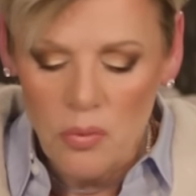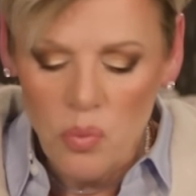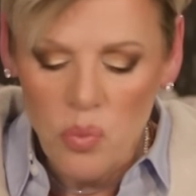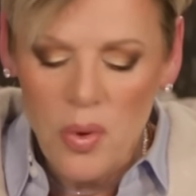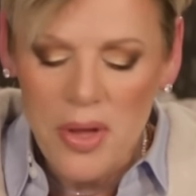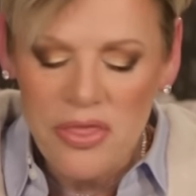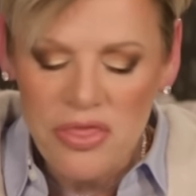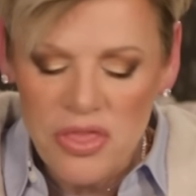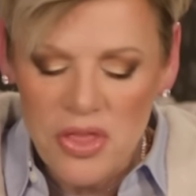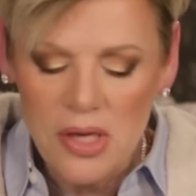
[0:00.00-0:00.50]

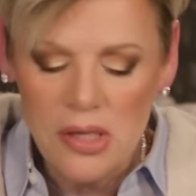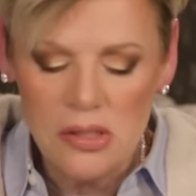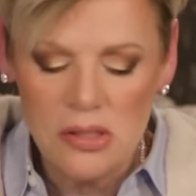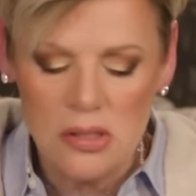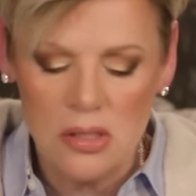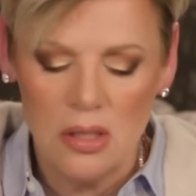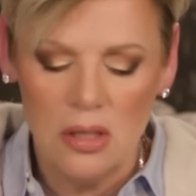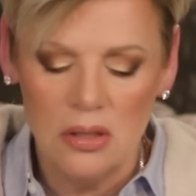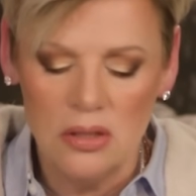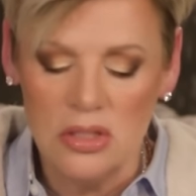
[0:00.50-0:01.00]
with
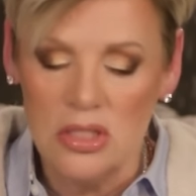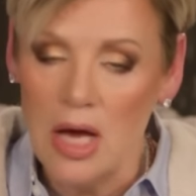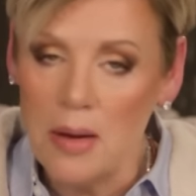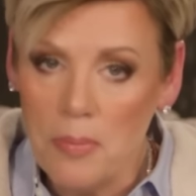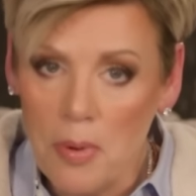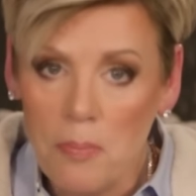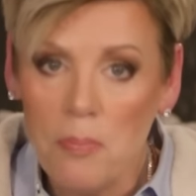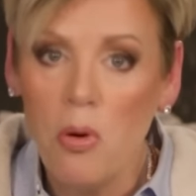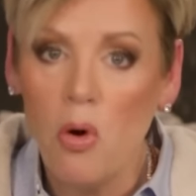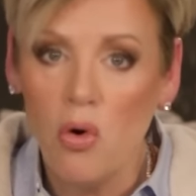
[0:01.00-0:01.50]
this
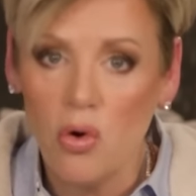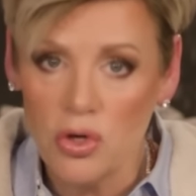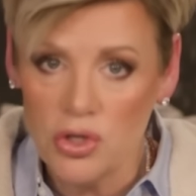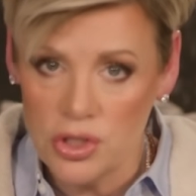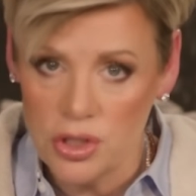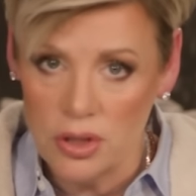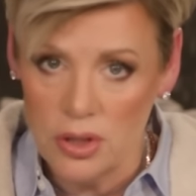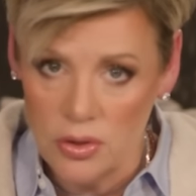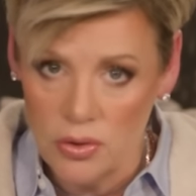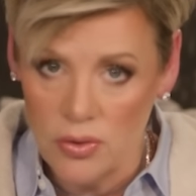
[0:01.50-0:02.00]
double
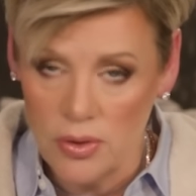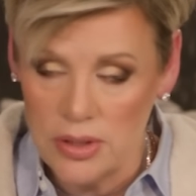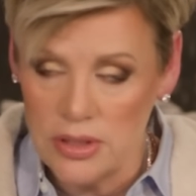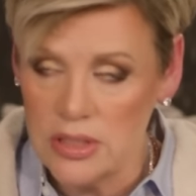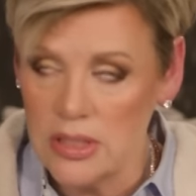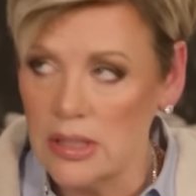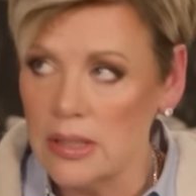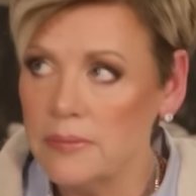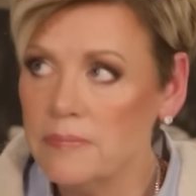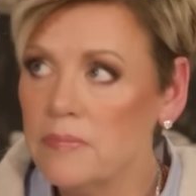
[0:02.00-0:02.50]
portion
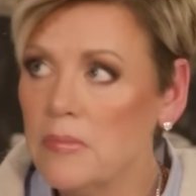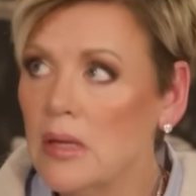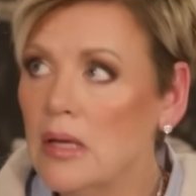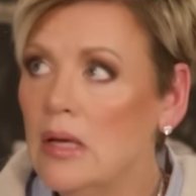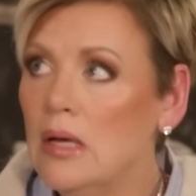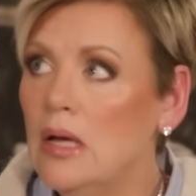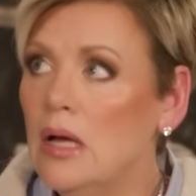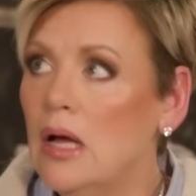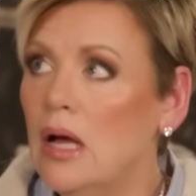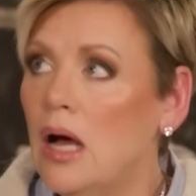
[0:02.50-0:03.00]
anointing,
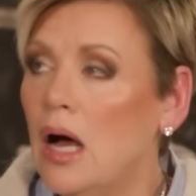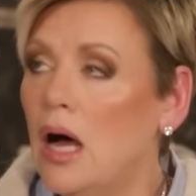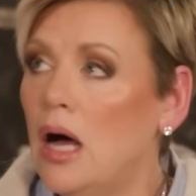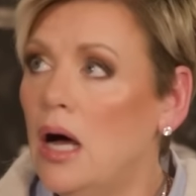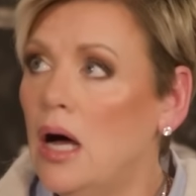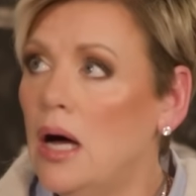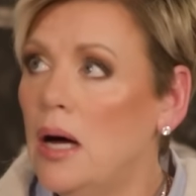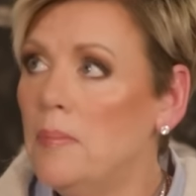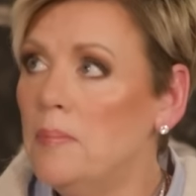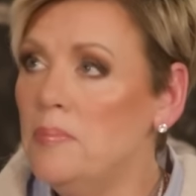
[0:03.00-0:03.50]

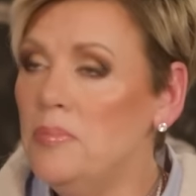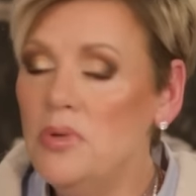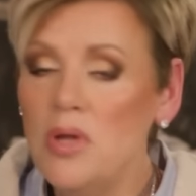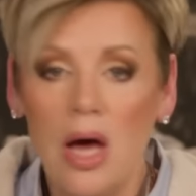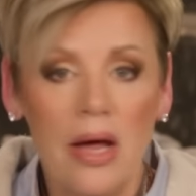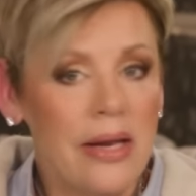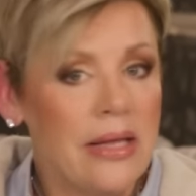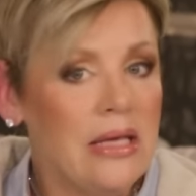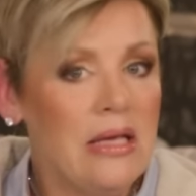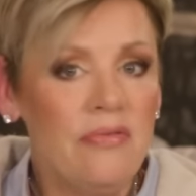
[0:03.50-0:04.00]

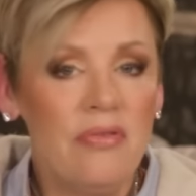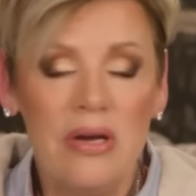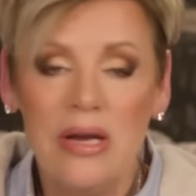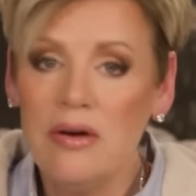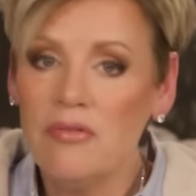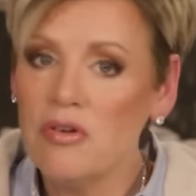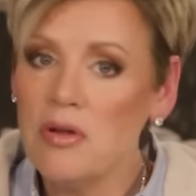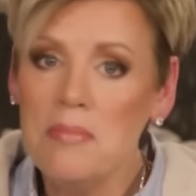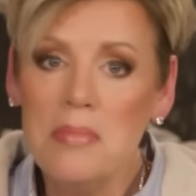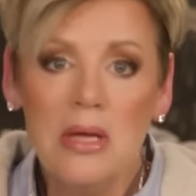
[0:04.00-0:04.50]
not even
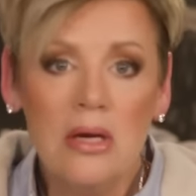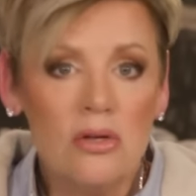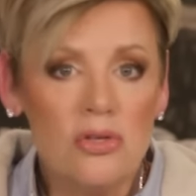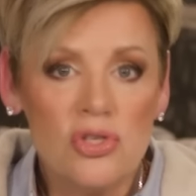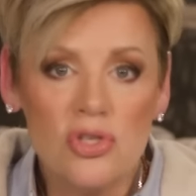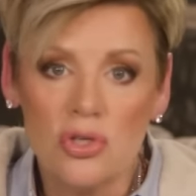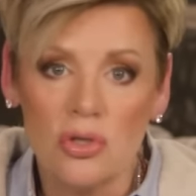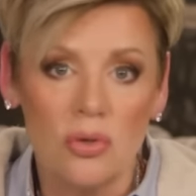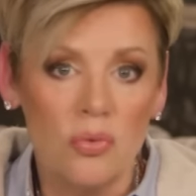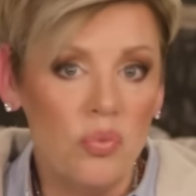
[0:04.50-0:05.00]
every
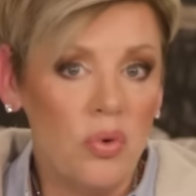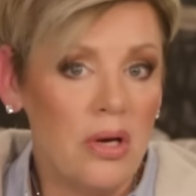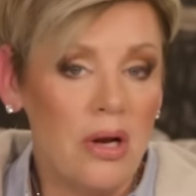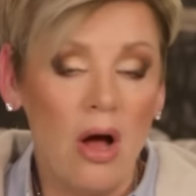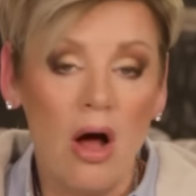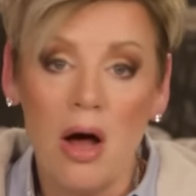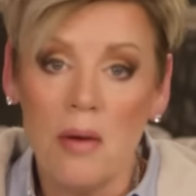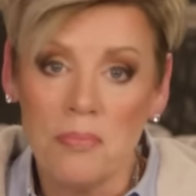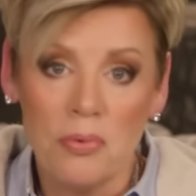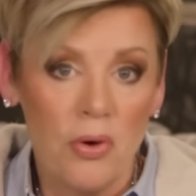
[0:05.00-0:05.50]
minister would
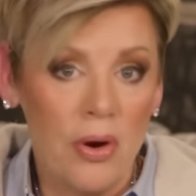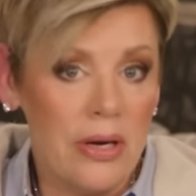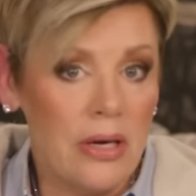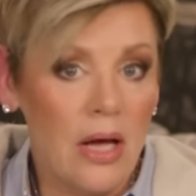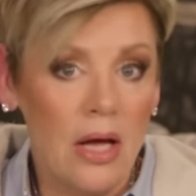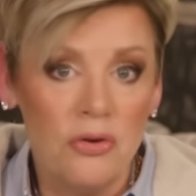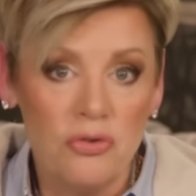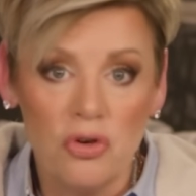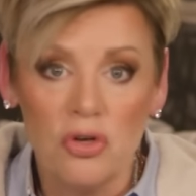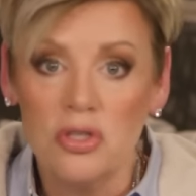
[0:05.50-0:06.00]
operate
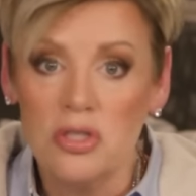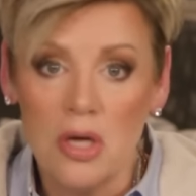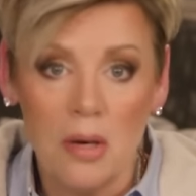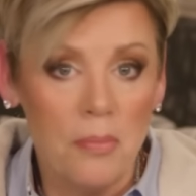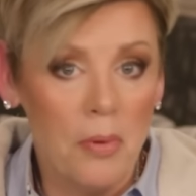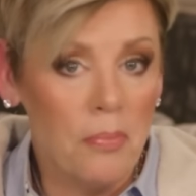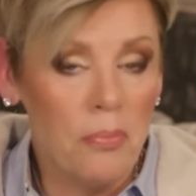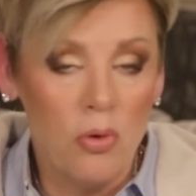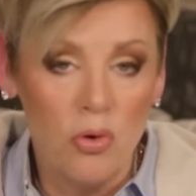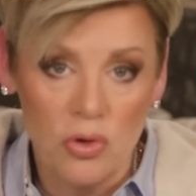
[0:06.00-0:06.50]
under a
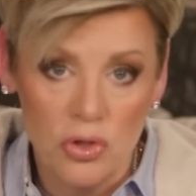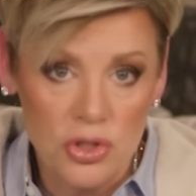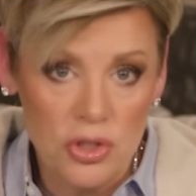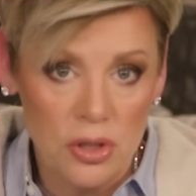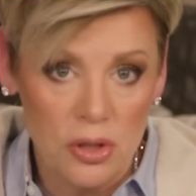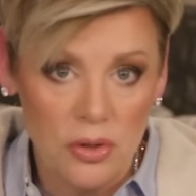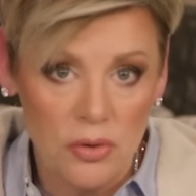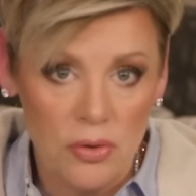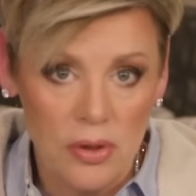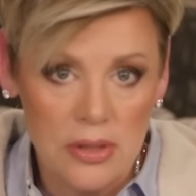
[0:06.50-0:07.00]
double
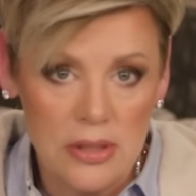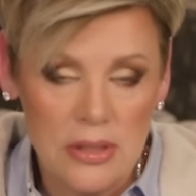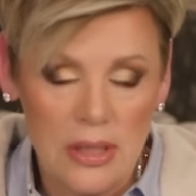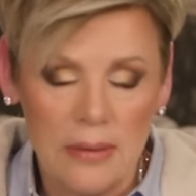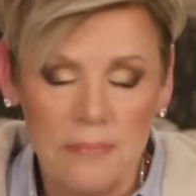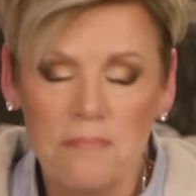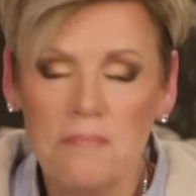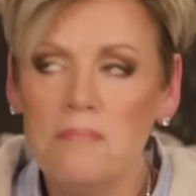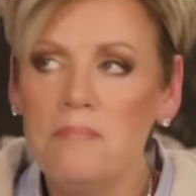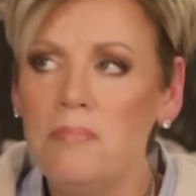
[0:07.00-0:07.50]
portion
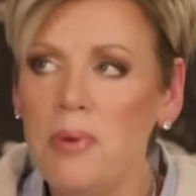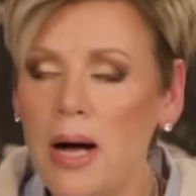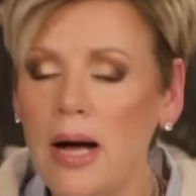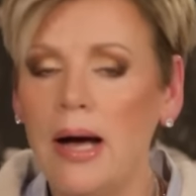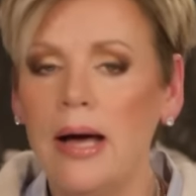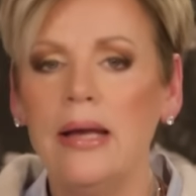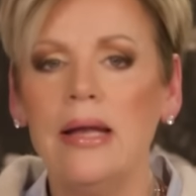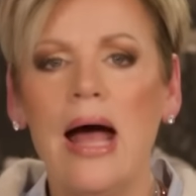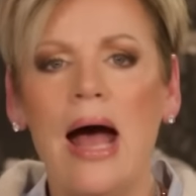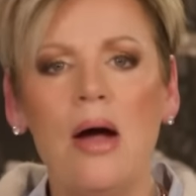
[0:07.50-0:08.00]
anointing.
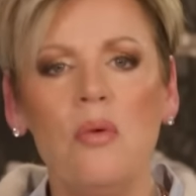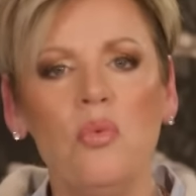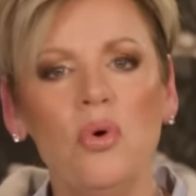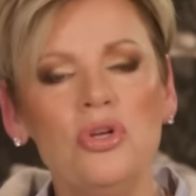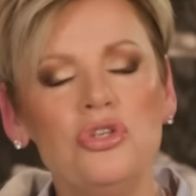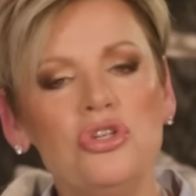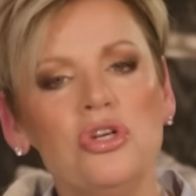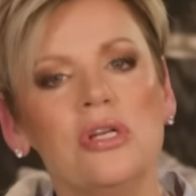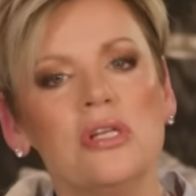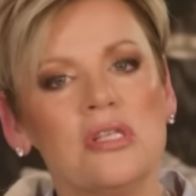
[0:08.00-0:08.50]
But I
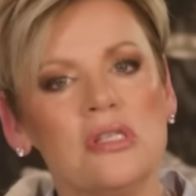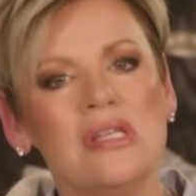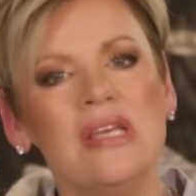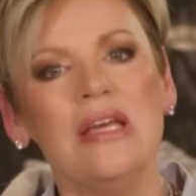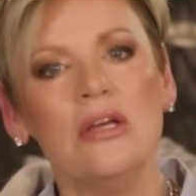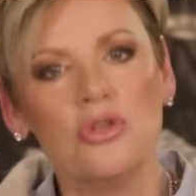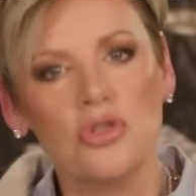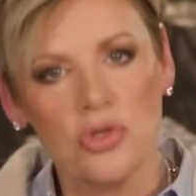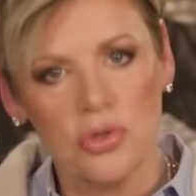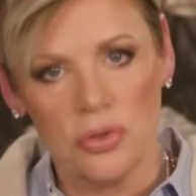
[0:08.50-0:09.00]
want you to
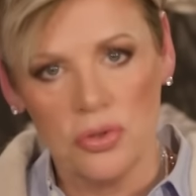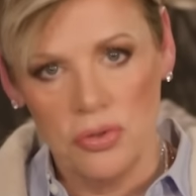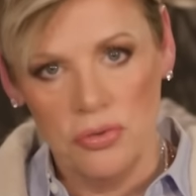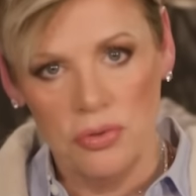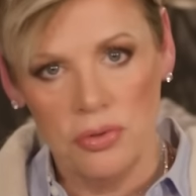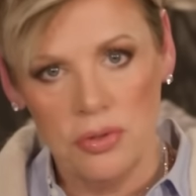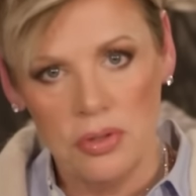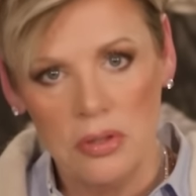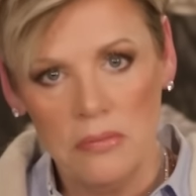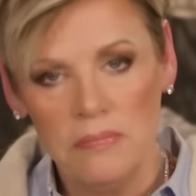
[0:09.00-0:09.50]
see a
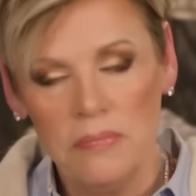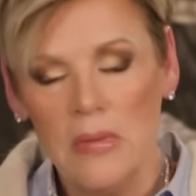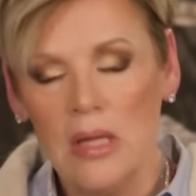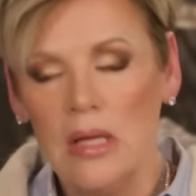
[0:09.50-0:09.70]
truth